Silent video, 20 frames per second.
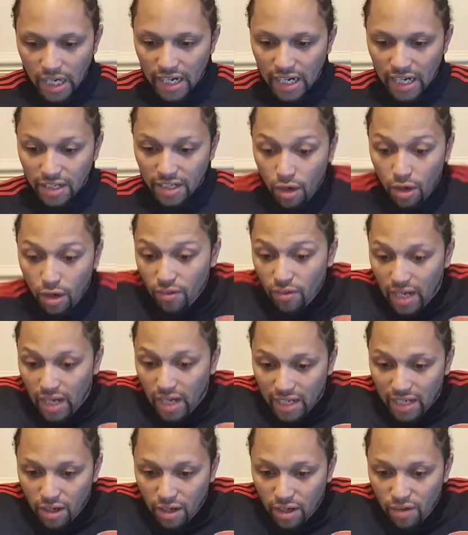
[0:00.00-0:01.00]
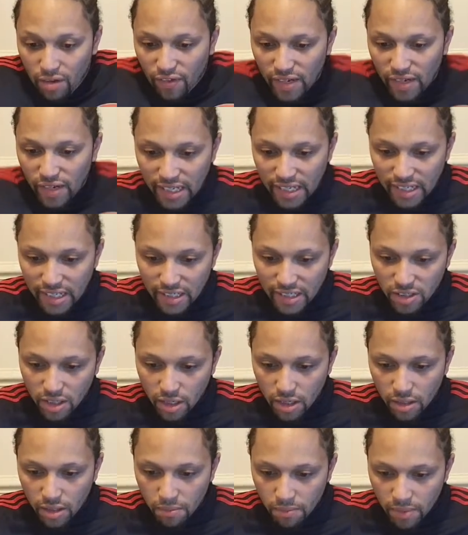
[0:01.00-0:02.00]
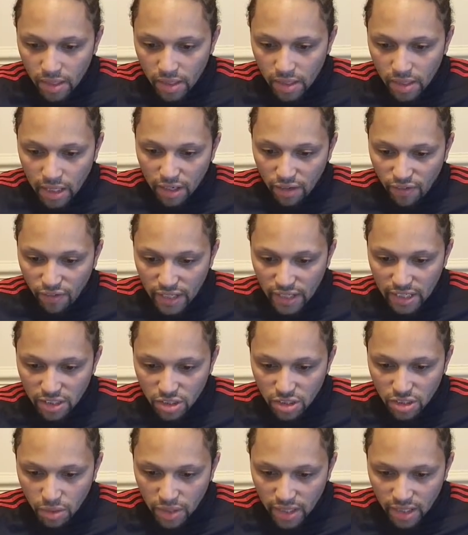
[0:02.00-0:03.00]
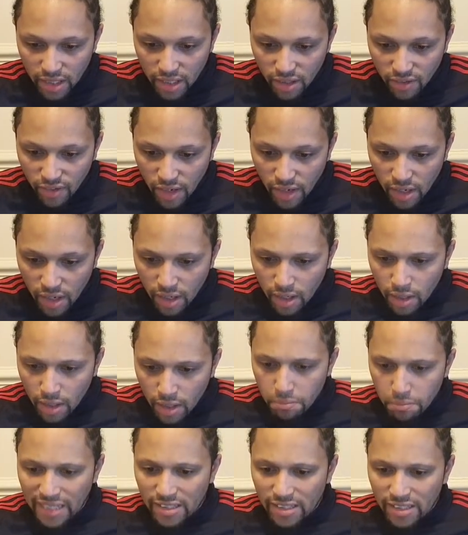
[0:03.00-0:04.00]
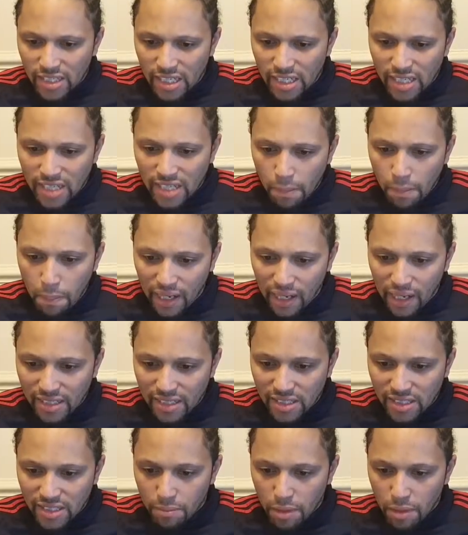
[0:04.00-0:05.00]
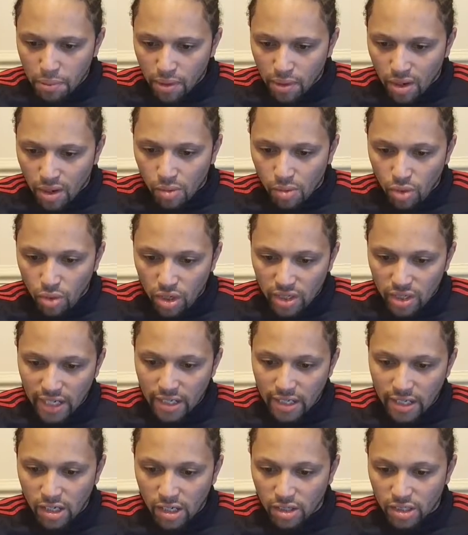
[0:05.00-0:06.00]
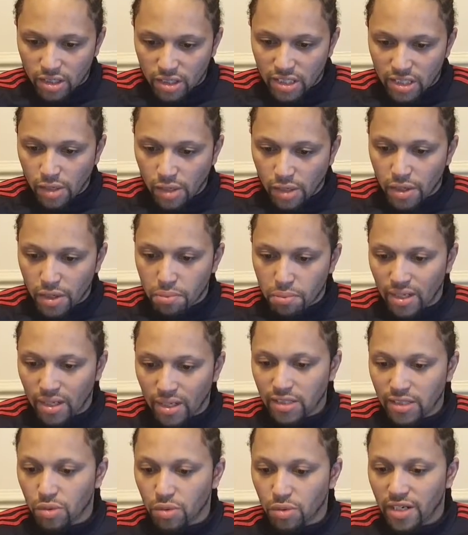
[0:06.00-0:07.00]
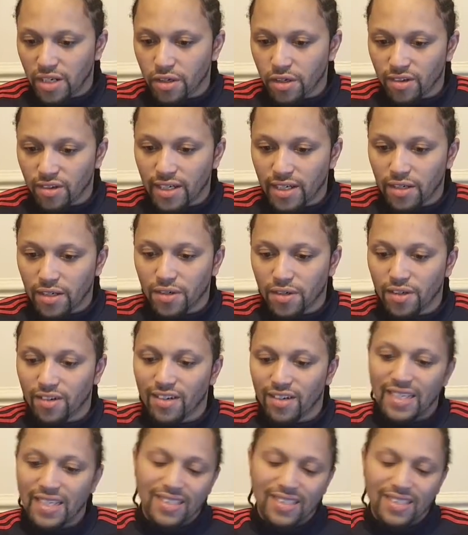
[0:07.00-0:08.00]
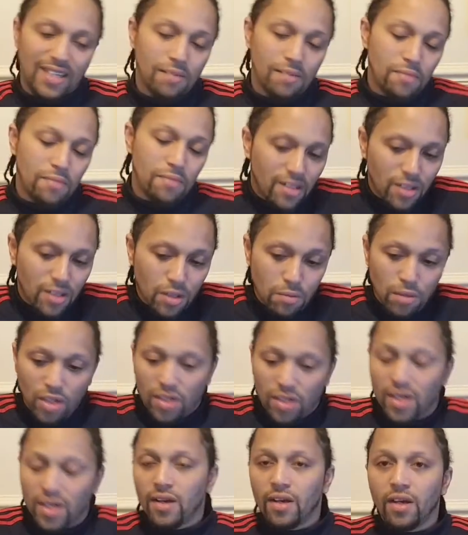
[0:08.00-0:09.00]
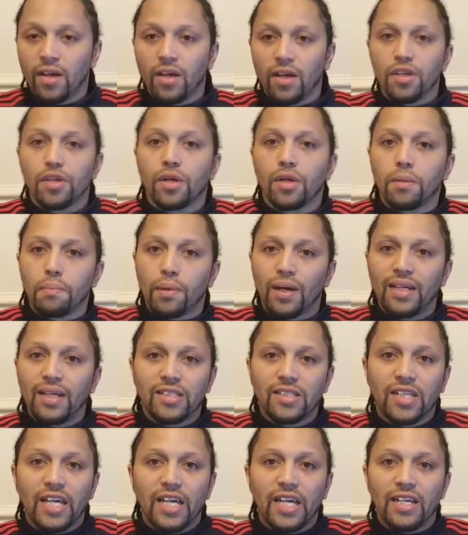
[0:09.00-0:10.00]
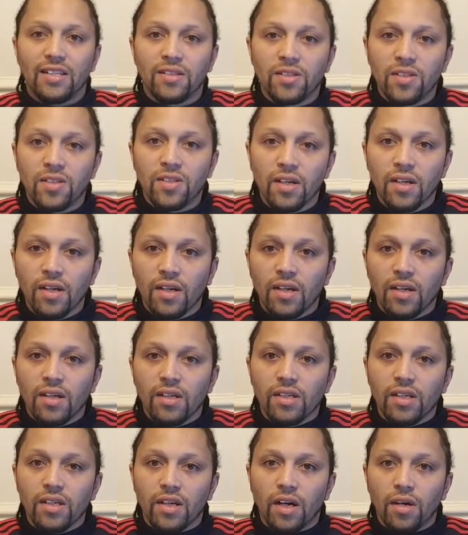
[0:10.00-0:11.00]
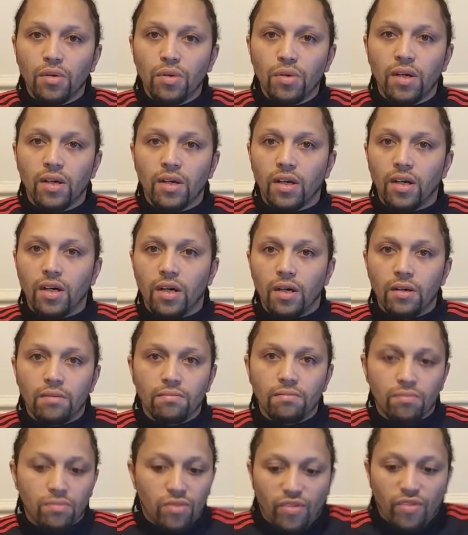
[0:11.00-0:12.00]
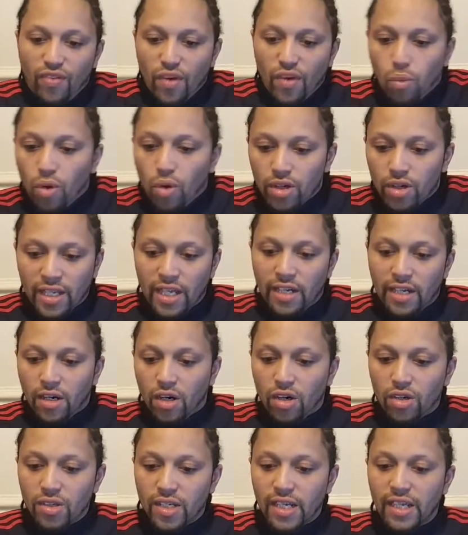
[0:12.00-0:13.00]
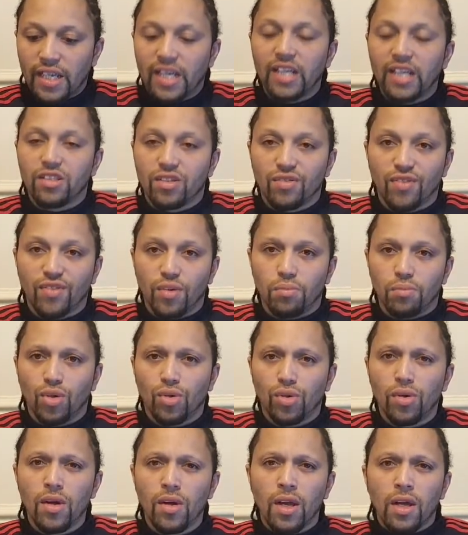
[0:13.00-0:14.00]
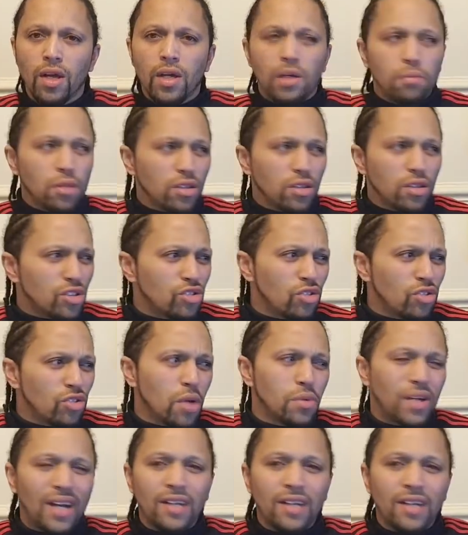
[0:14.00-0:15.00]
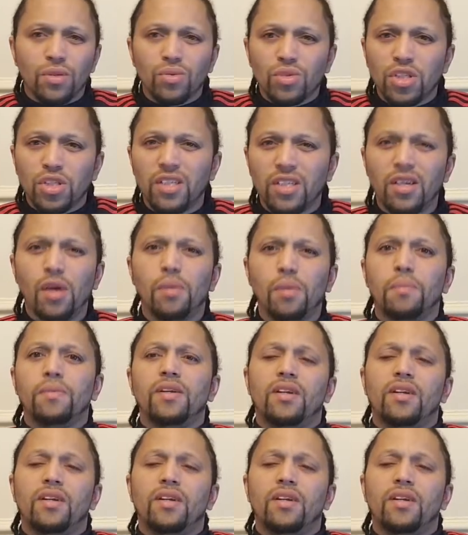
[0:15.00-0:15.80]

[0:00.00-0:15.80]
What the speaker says: and I don't think he's doing enough. Ben says, I play semi-pro and working hard is only praised when you're in under eights. I mean, come on, you can praise kids, for working hard in kids football, but as grown adults, you don't.